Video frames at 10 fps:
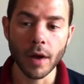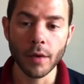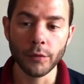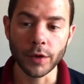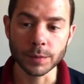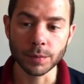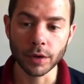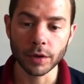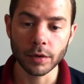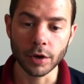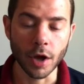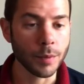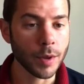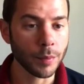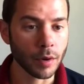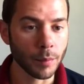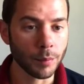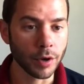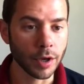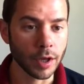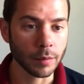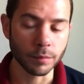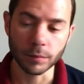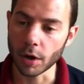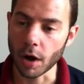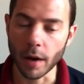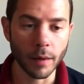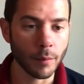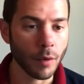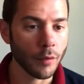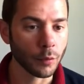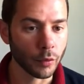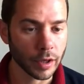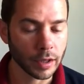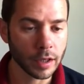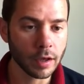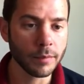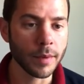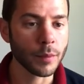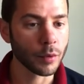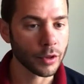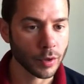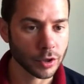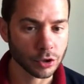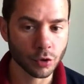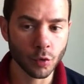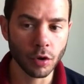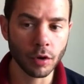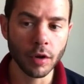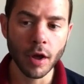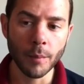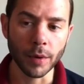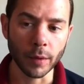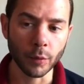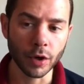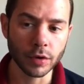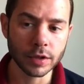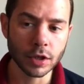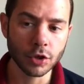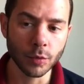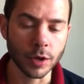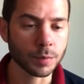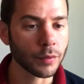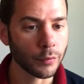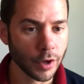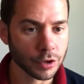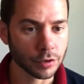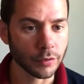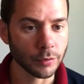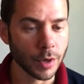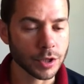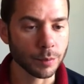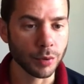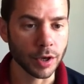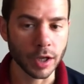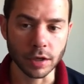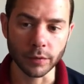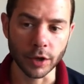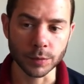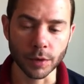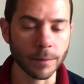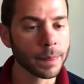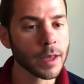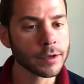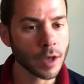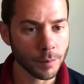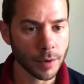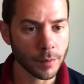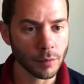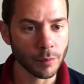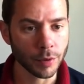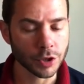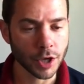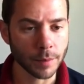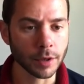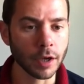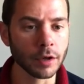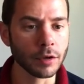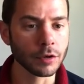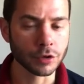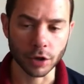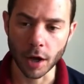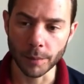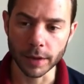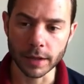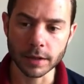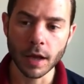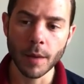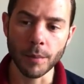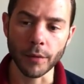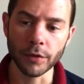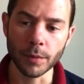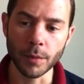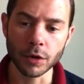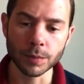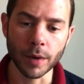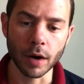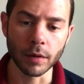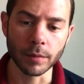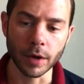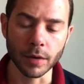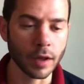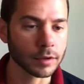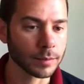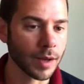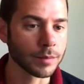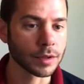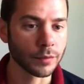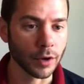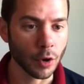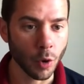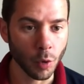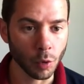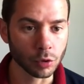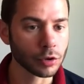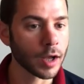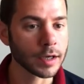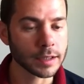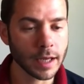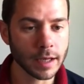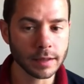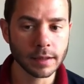Facebook, people are putting, often where they live, maybe where they went to school, but we don't see too much professional information put into Facebook. Some people will put job titles or companies, but for the most part, sometimes it's very old or out of date.